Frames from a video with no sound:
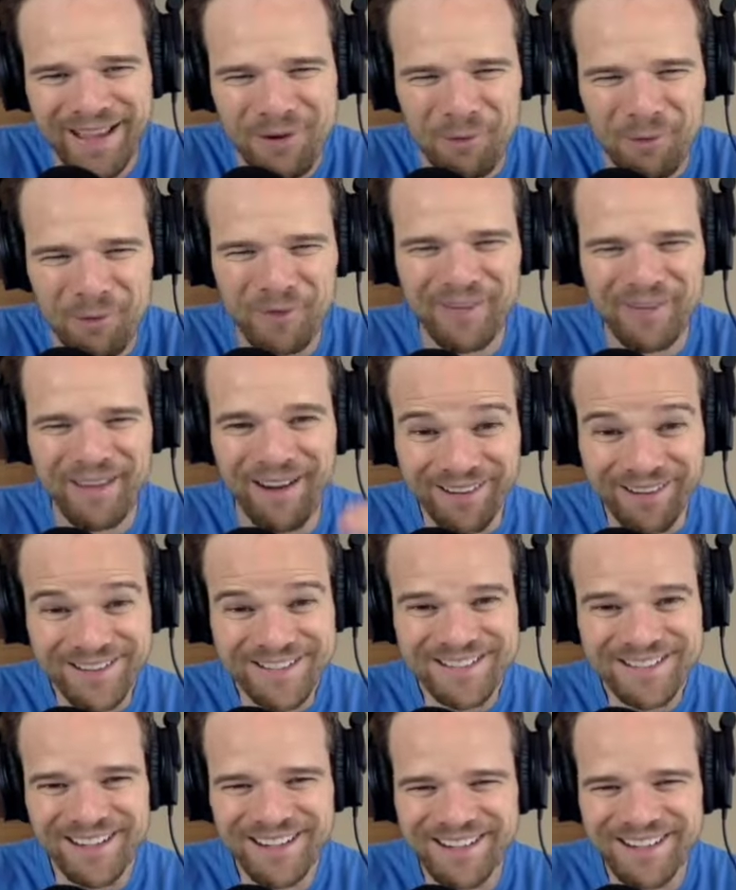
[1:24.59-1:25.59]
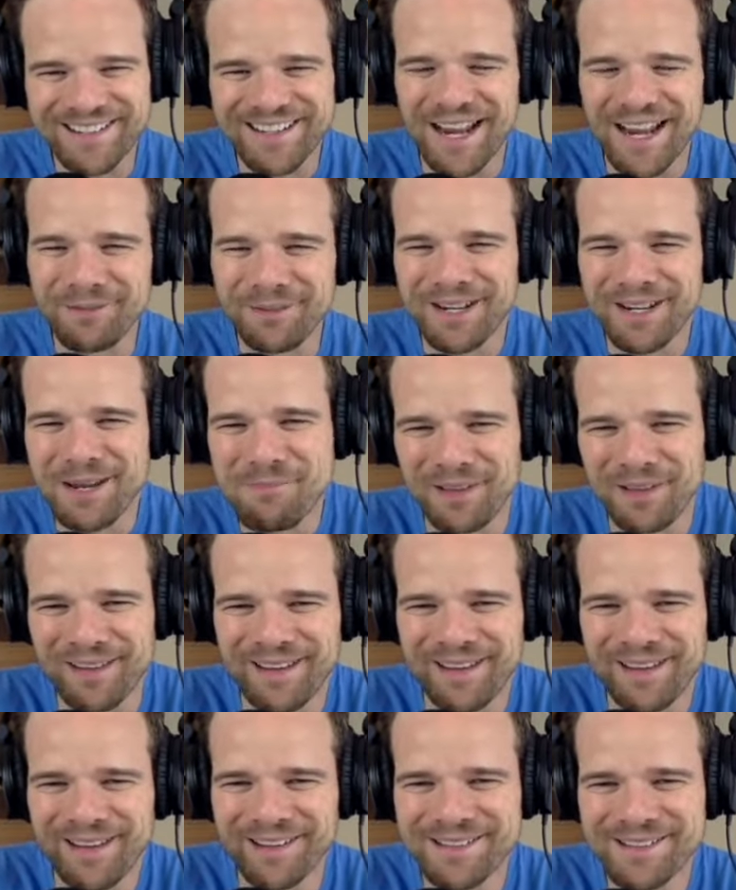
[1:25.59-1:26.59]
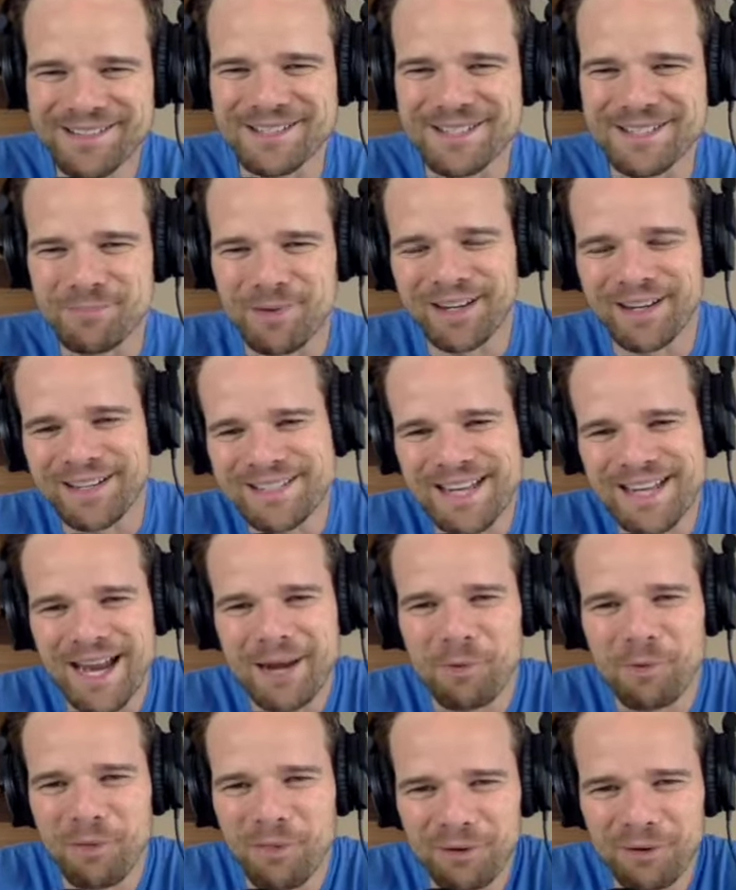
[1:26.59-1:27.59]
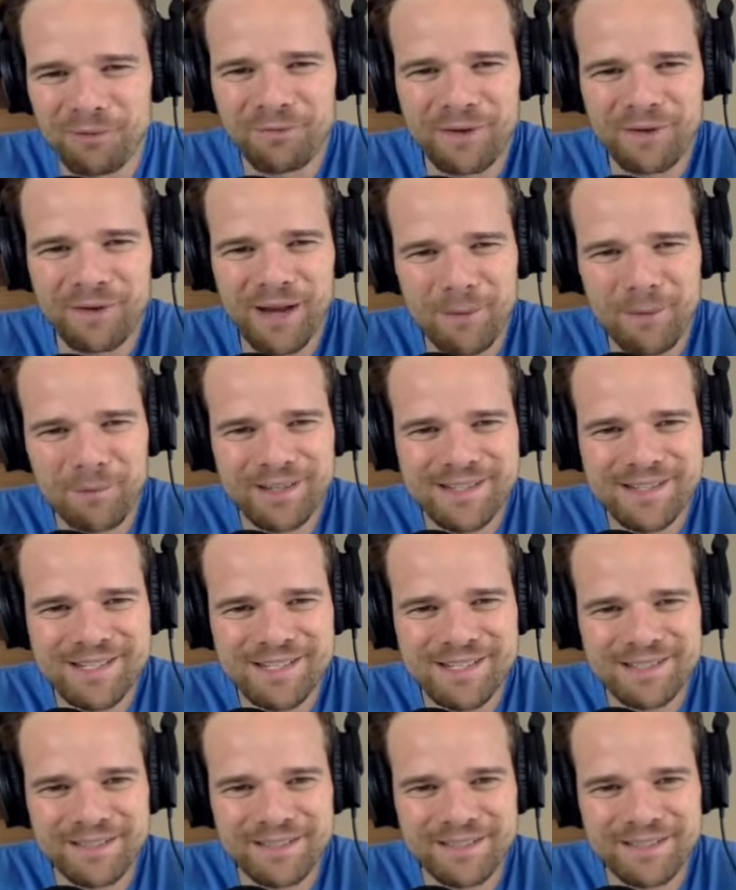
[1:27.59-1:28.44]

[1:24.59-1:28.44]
When they aren't talking to everyday millionaires and spending time with their families,